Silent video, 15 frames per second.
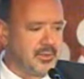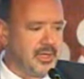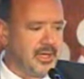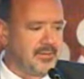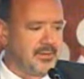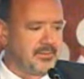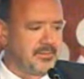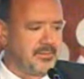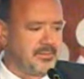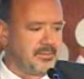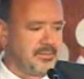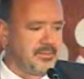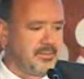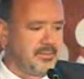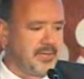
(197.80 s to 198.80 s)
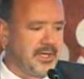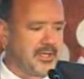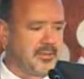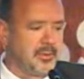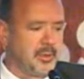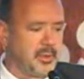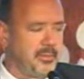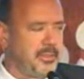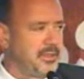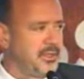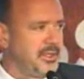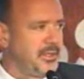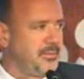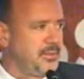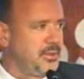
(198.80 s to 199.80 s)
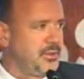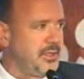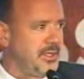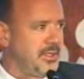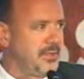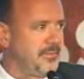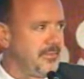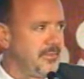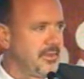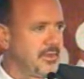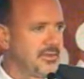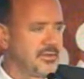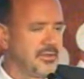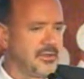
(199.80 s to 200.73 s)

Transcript: We have a factory we're building in Pune,